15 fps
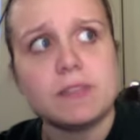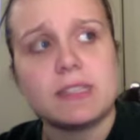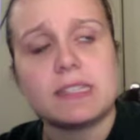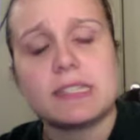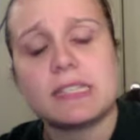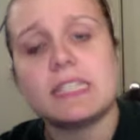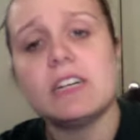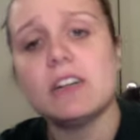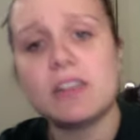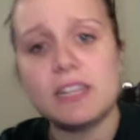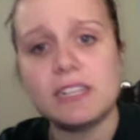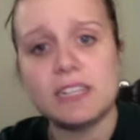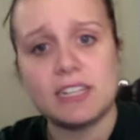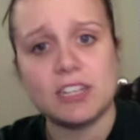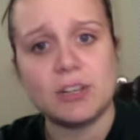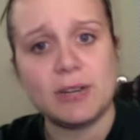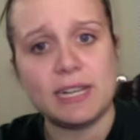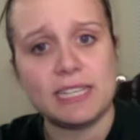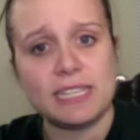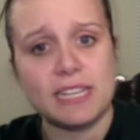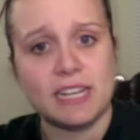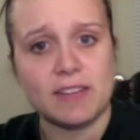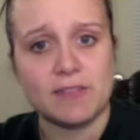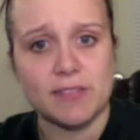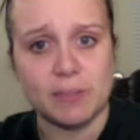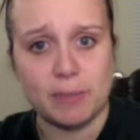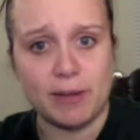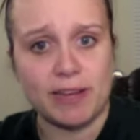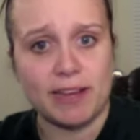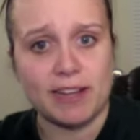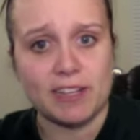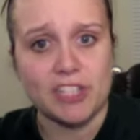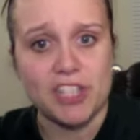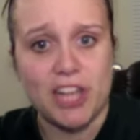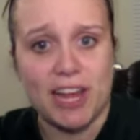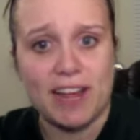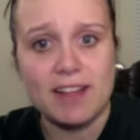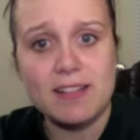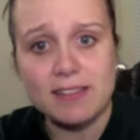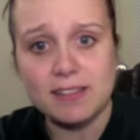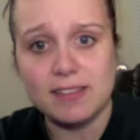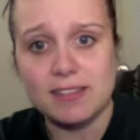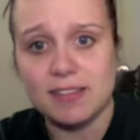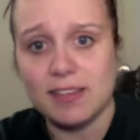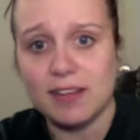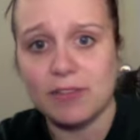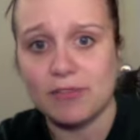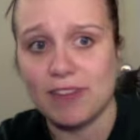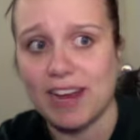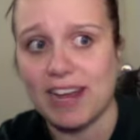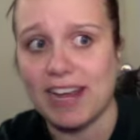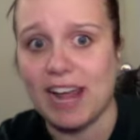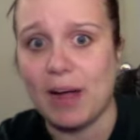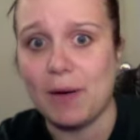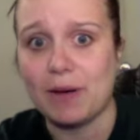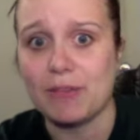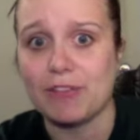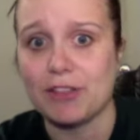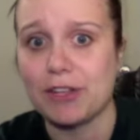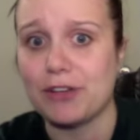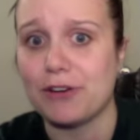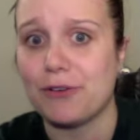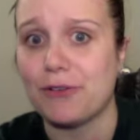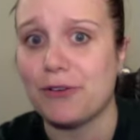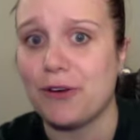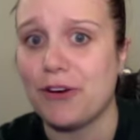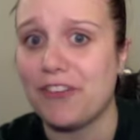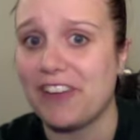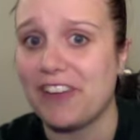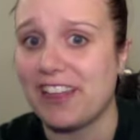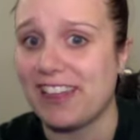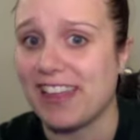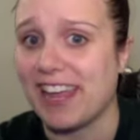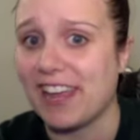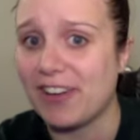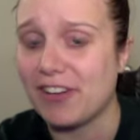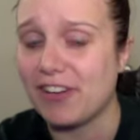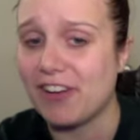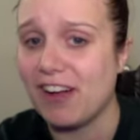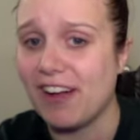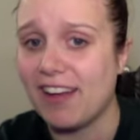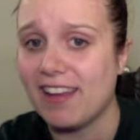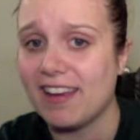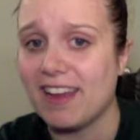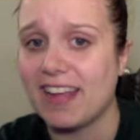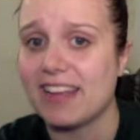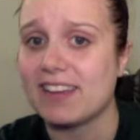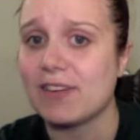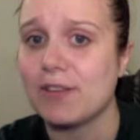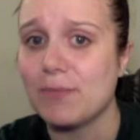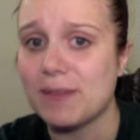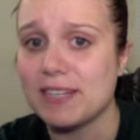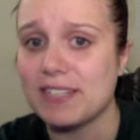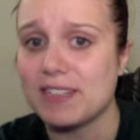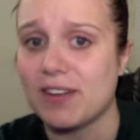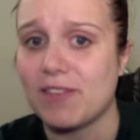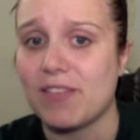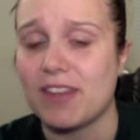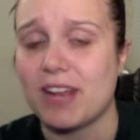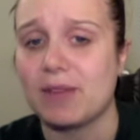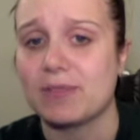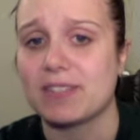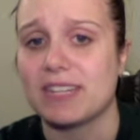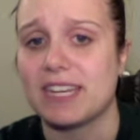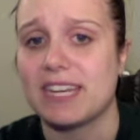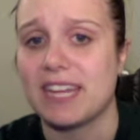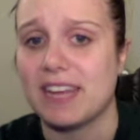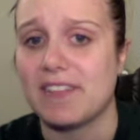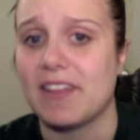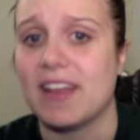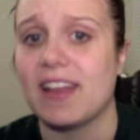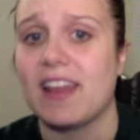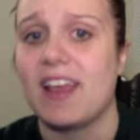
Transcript: Still continuing to give spinning a chance. Right now, I really don't know if I like it or not. I told myself that I was going to give it